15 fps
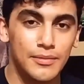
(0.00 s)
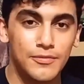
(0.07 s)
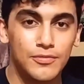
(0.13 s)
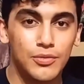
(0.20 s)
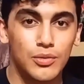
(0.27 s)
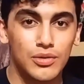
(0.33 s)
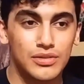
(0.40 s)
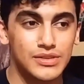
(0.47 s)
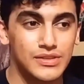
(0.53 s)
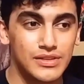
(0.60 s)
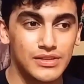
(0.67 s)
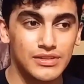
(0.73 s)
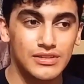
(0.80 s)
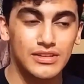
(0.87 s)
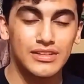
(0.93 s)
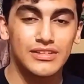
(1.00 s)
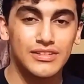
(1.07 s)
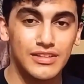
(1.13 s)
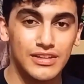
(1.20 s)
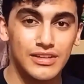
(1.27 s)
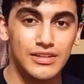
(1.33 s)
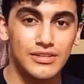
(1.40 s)
force things
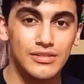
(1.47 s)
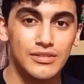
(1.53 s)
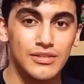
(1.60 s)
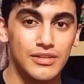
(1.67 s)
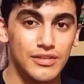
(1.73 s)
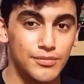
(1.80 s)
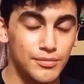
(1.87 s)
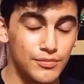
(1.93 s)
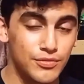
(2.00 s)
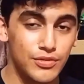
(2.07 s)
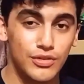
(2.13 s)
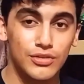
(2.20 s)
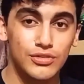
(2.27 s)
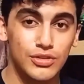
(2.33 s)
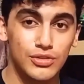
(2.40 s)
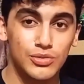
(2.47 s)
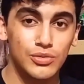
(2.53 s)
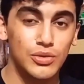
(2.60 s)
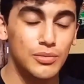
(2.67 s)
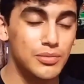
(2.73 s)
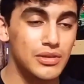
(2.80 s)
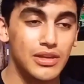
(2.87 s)
in for his own
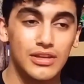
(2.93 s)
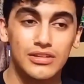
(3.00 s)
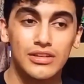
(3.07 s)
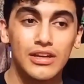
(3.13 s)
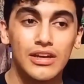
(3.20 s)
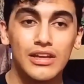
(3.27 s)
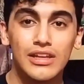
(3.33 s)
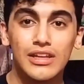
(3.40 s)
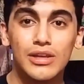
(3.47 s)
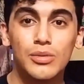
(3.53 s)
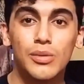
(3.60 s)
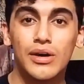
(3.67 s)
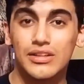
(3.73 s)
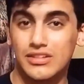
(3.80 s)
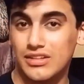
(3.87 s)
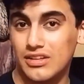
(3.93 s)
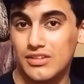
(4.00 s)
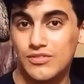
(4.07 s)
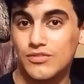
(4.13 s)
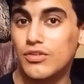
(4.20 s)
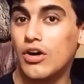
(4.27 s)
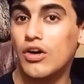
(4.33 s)
will, because he was
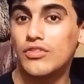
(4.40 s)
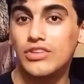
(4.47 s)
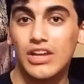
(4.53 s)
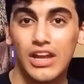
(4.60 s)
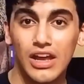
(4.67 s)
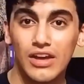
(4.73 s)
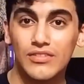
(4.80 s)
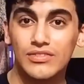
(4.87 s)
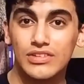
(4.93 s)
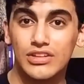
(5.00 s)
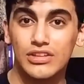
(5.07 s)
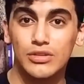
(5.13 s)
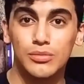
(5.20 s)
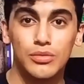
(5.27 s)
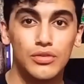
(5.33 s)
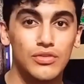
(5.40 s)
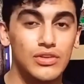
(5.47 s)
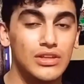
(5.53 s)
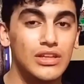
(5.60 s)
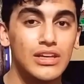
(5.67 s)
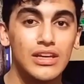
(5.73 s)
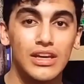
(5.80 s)
involved heavily in the
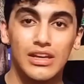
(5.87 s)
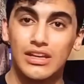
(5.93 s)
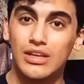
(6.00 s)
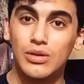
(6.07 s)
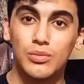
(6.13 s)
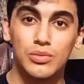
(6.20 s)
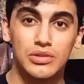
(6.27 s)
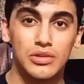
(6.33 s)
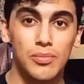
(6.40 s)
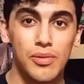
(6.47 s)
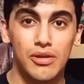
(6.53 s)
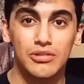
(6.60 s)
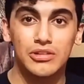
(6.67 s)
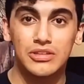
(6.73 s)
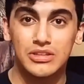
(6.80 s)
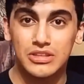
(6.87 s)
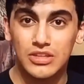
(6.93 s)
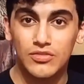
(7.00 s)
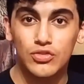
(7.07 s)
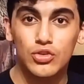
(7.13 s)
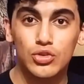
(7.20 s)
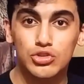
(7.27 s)
movie and he was apparently
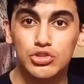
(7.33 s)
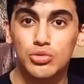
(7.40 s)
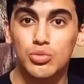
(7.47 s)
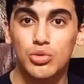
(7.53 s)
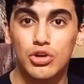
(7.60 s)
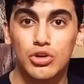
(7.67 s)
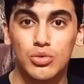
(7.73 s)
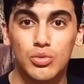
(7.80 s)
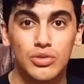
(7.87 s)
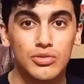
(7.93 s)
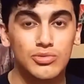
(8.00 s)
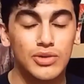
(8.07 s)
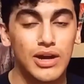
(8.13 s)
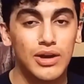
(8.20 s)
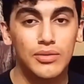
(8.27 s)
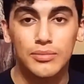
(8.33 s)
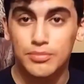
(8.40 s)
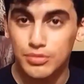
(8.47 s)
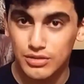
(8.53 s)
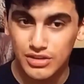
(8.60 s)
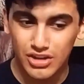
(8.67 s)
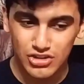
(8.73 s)
difficult to work with while in
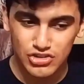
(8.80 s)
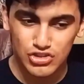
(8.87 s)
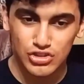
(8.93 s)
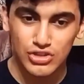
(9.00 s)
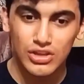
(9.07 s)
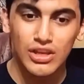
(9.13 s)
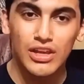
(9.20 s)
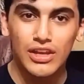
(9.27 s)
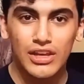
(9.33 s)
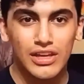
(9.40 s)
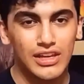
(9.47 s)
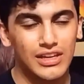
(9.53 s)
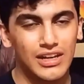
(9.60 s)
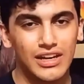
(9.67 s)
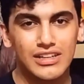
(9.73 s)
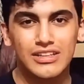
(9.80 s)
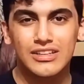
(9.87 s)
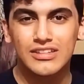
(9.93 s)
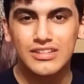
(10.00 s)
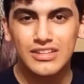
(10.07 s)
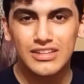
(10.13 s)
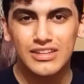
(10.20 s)
production. And I could
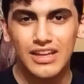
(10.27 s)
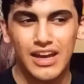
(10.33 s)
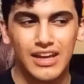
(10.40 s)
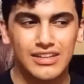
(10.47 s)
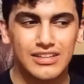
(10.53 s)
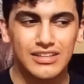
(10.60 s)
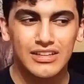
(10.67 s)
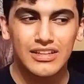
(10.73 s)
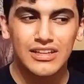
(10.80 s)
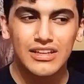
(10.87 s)
see that